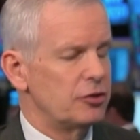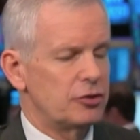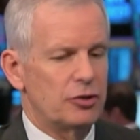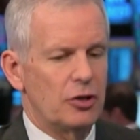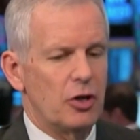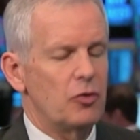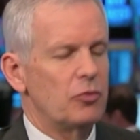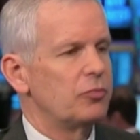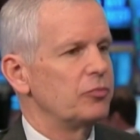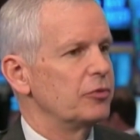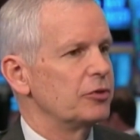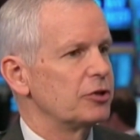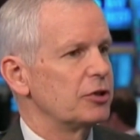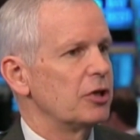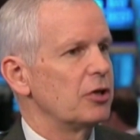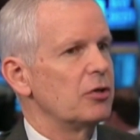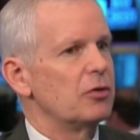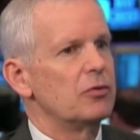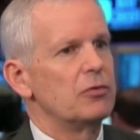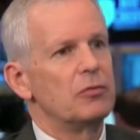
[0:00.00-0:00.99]
there's
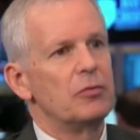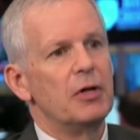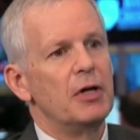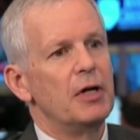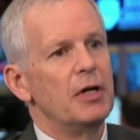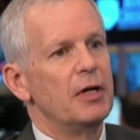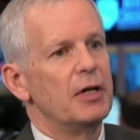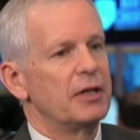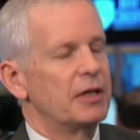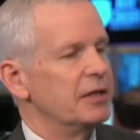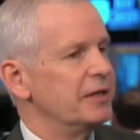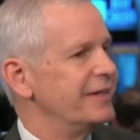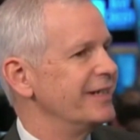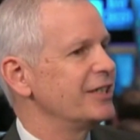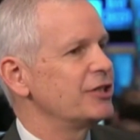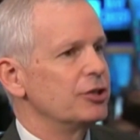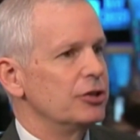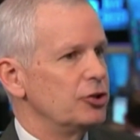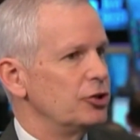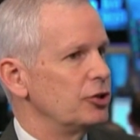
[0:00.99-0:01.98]
no
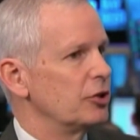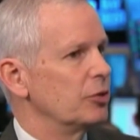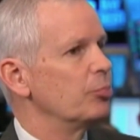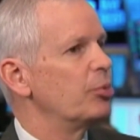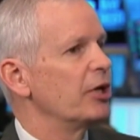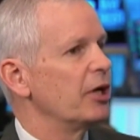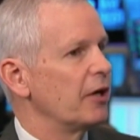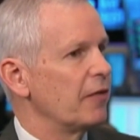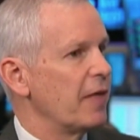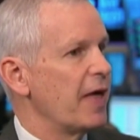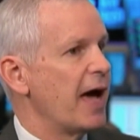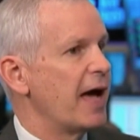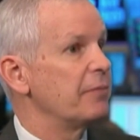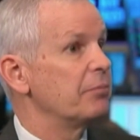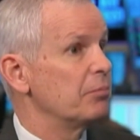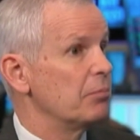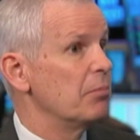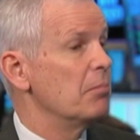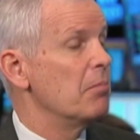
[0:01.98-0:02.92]
conditions you can put on that